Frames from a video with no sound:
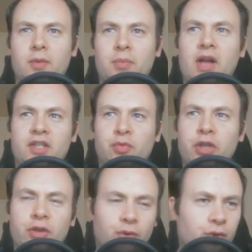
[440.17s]

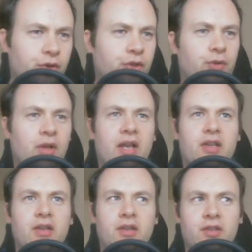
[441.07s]
possibly in order to,
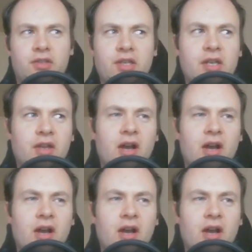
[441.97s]
like, seek